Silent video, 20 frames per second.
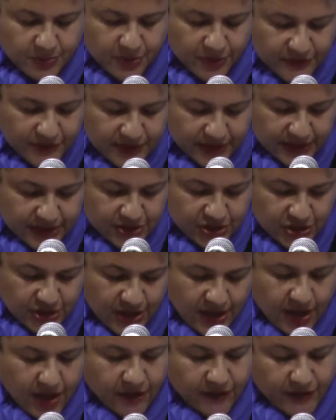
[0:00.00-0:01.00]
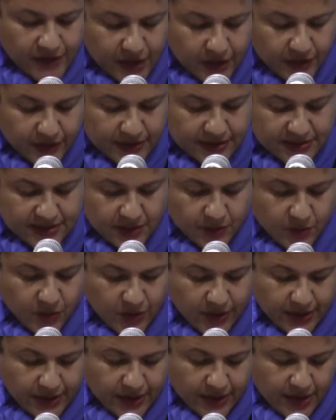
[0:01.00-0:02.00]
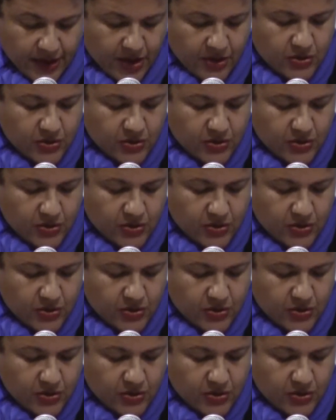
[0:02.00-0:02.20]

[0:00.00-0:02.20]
privilege of hearing someone